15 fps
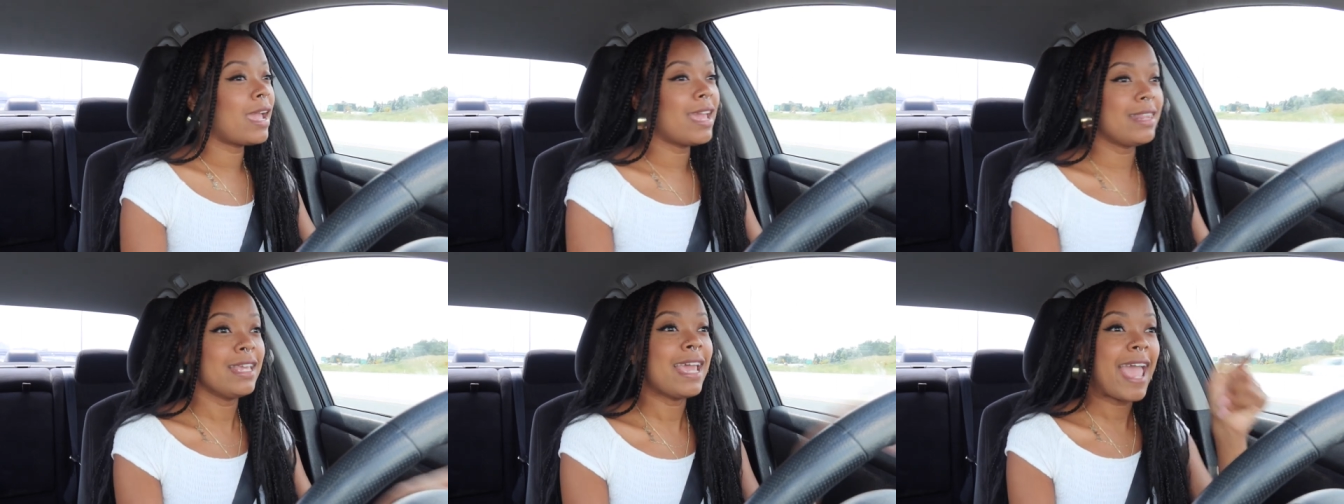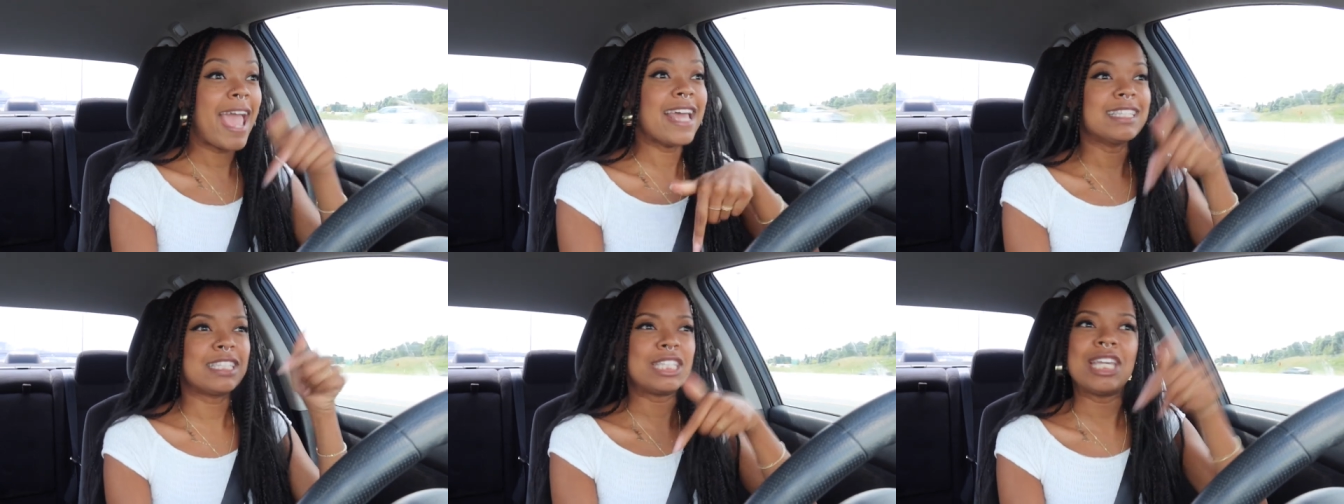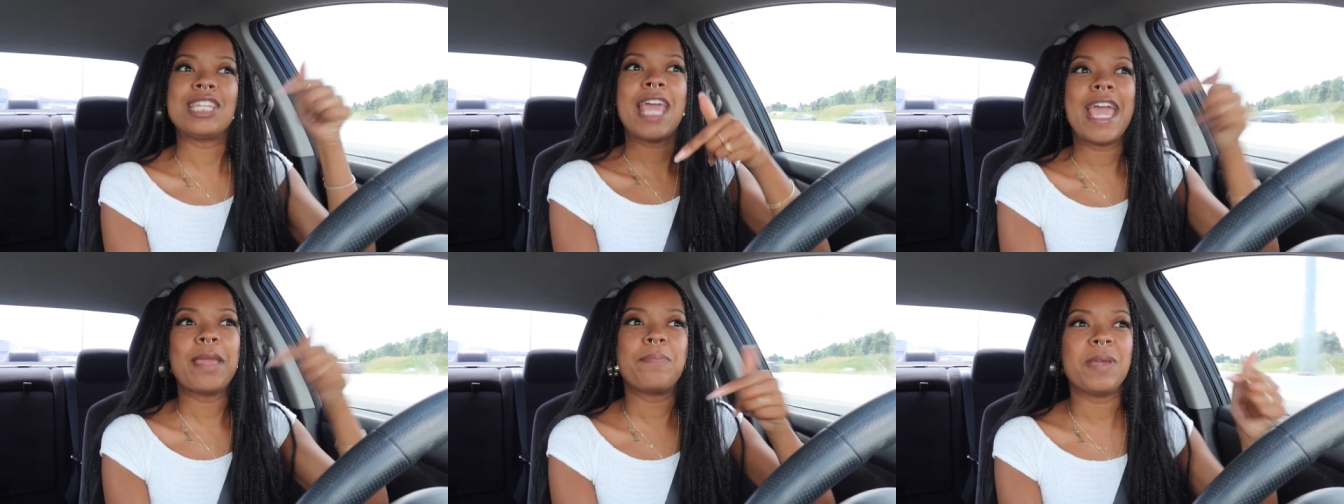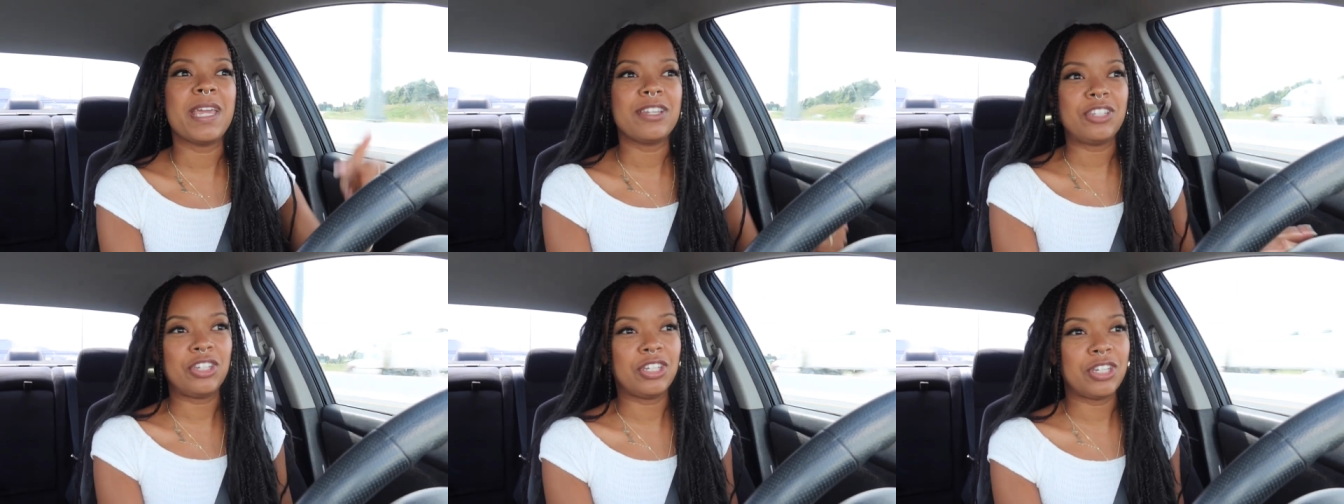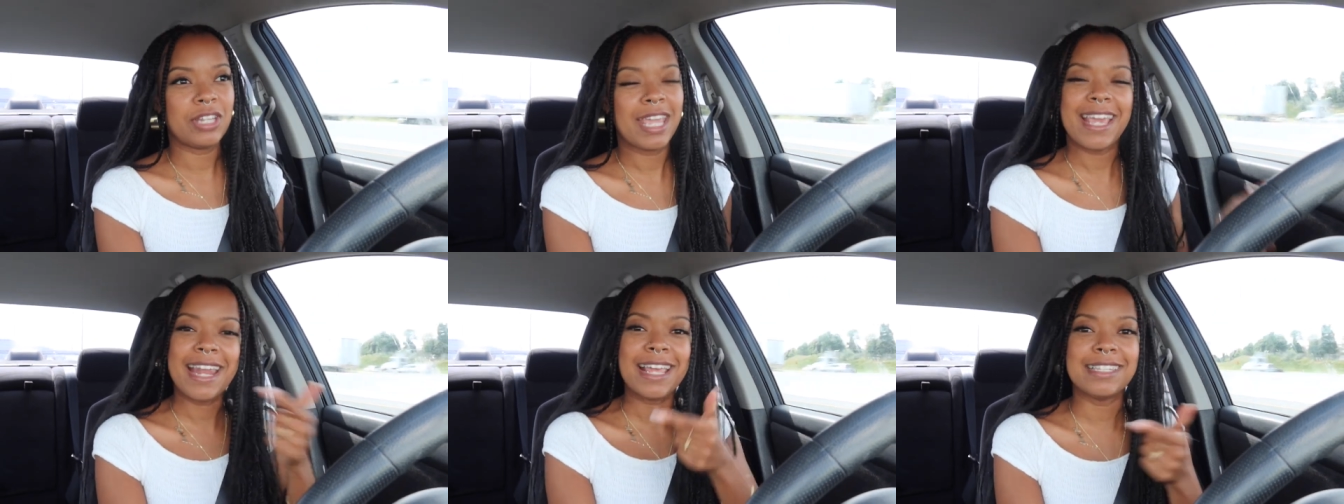And it ends today, bitch.
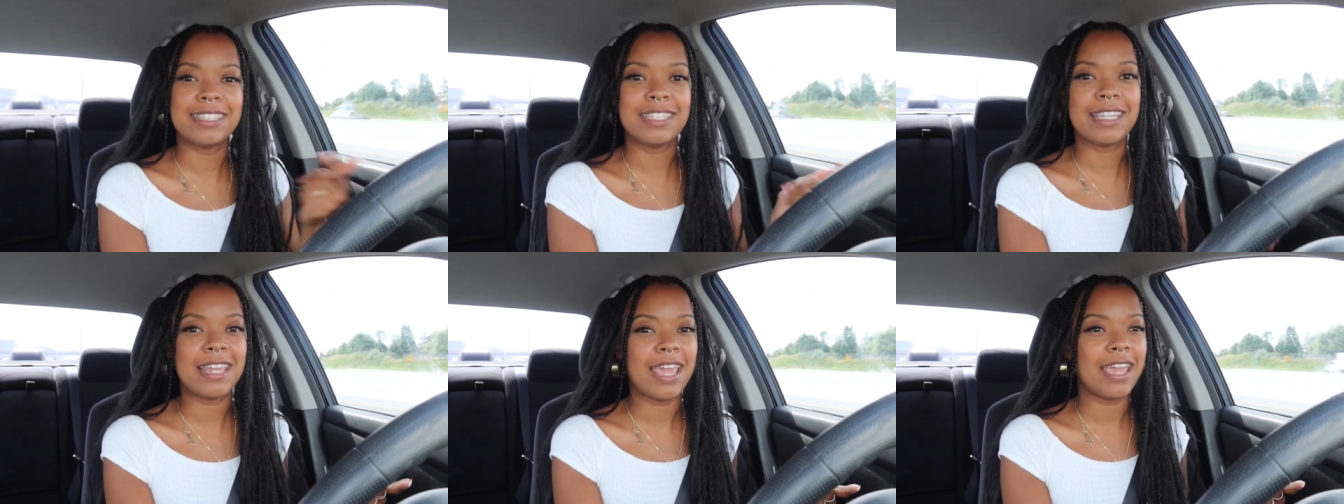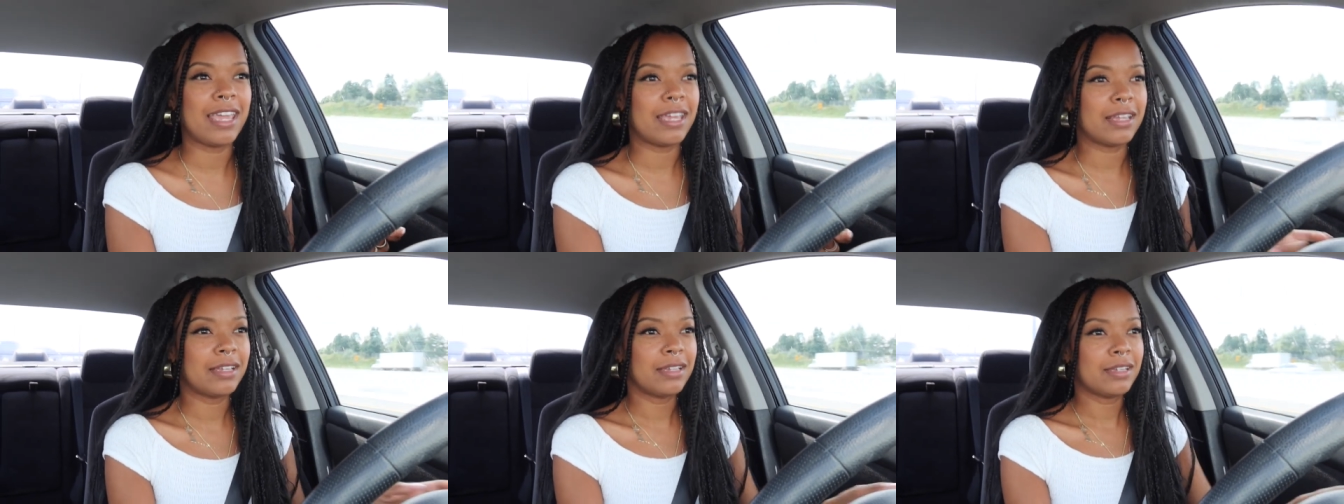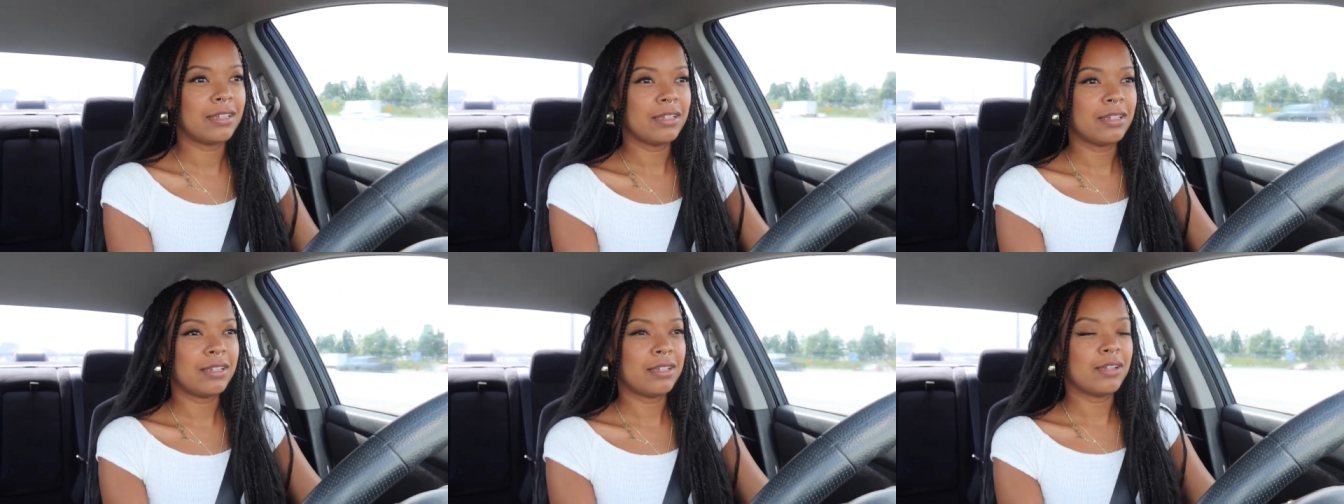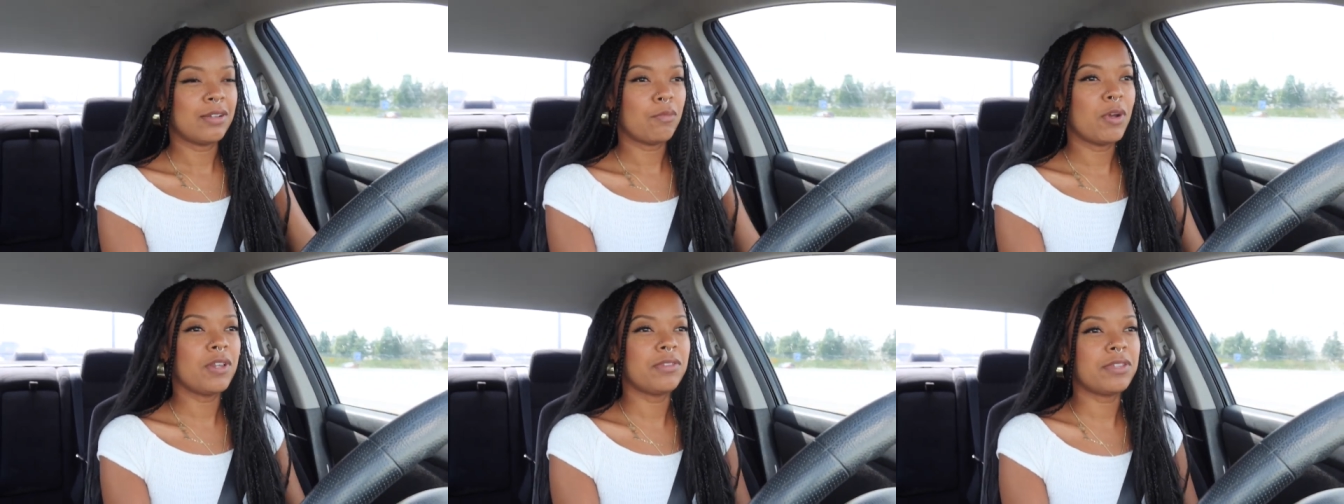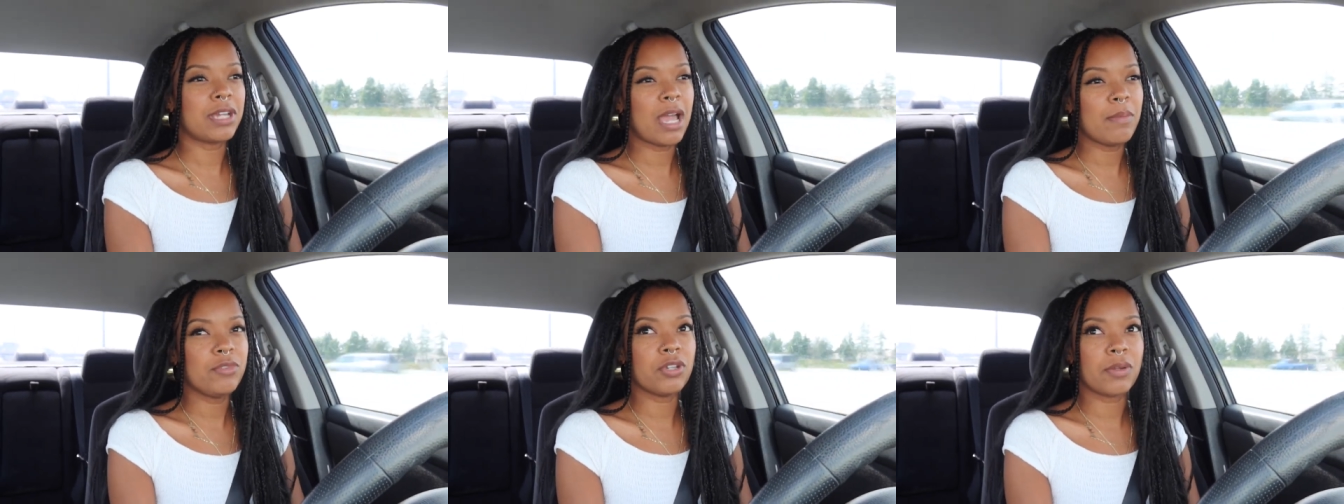It ends today. What do you
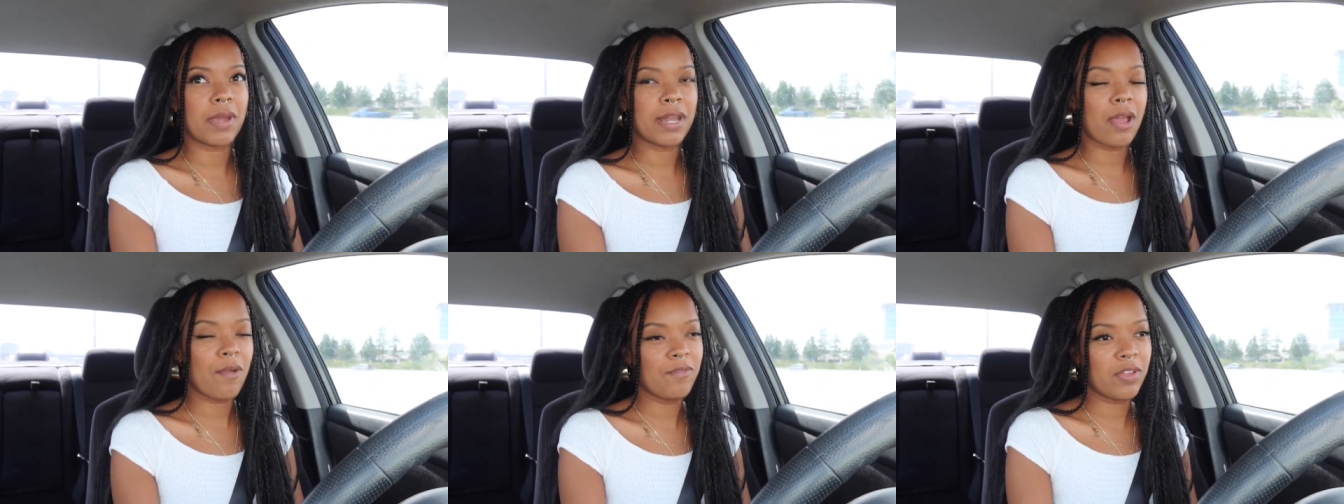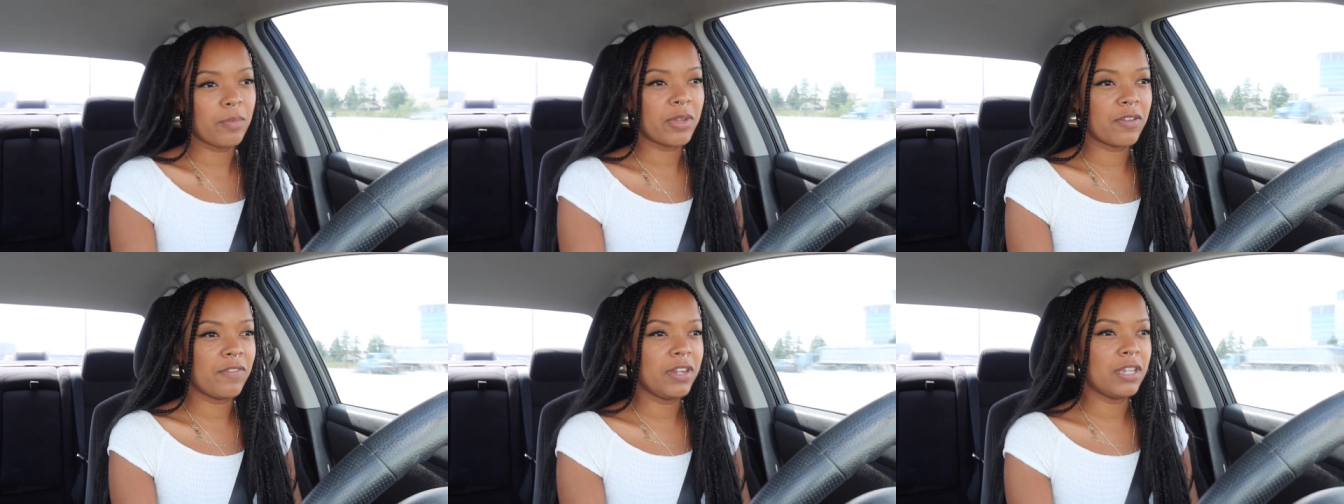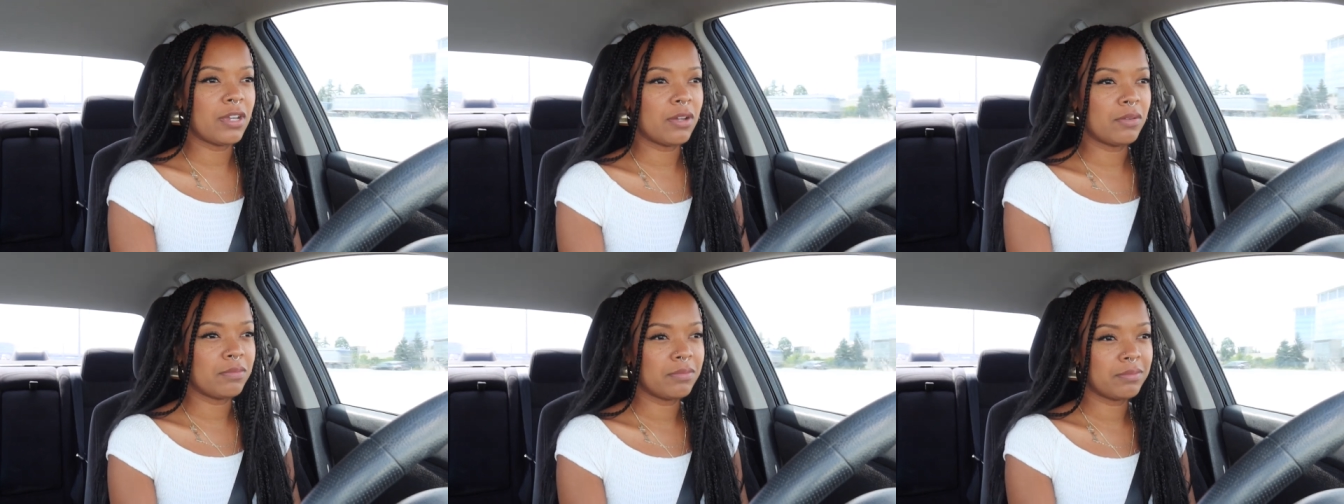think I'm doing right now? I'm filming a video.